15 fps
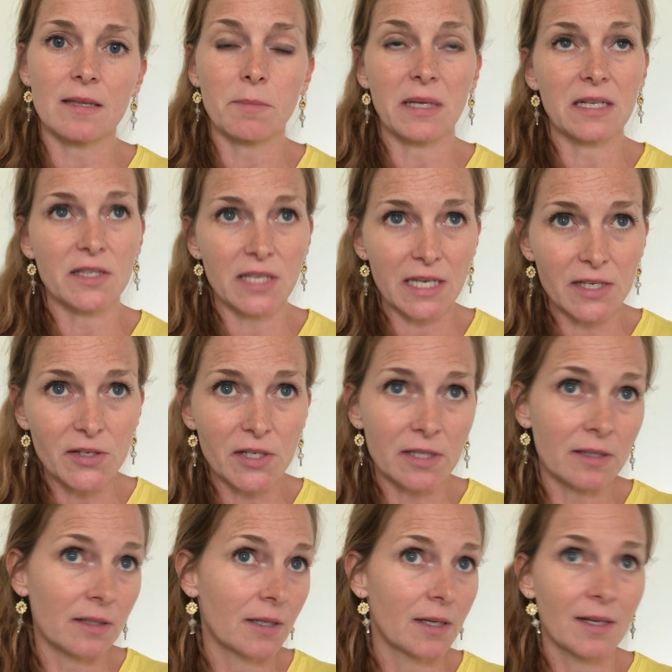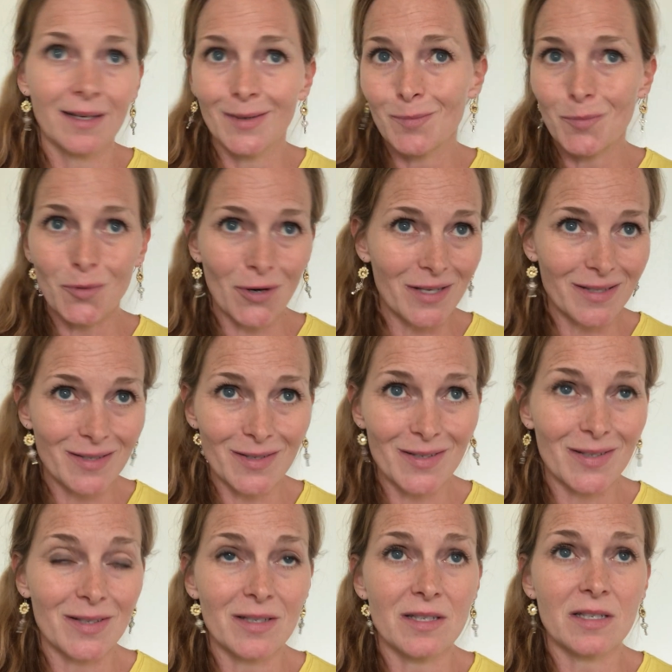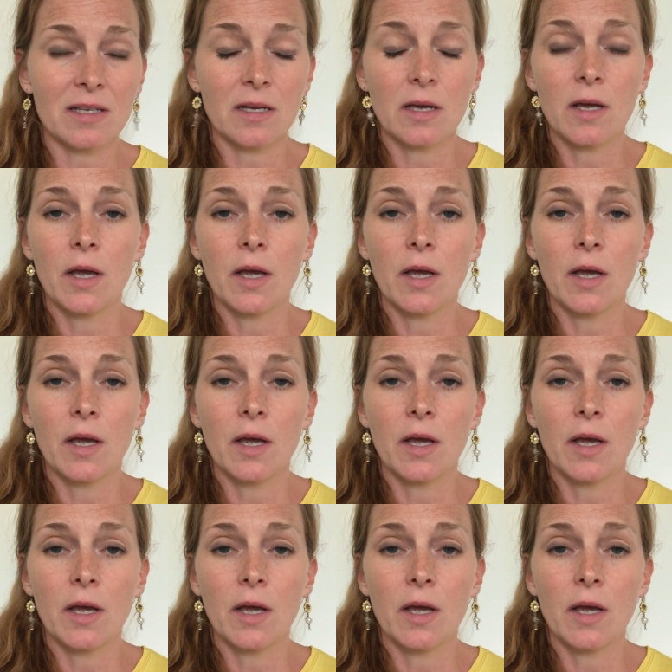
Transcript: the meditation processes,